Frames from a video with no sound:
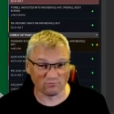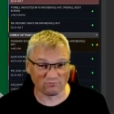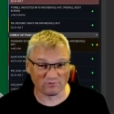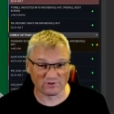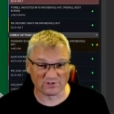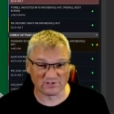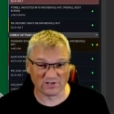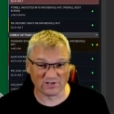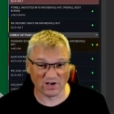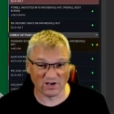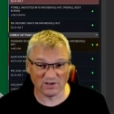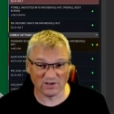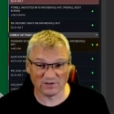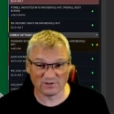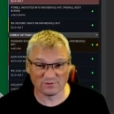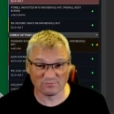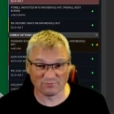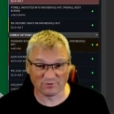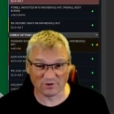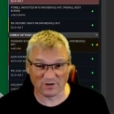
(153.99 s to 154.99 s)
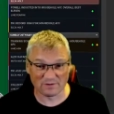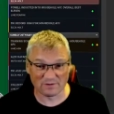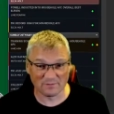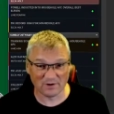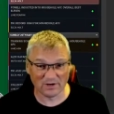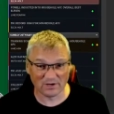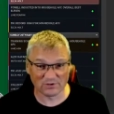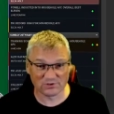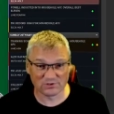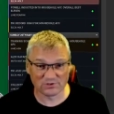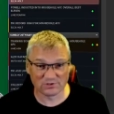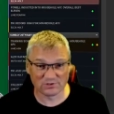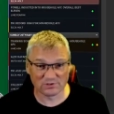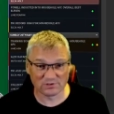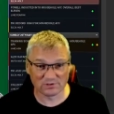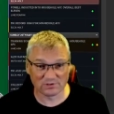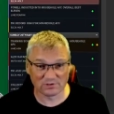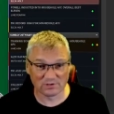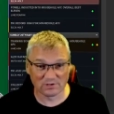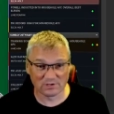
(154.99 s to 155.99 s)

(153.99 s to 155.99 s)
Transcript: all retired pretty much.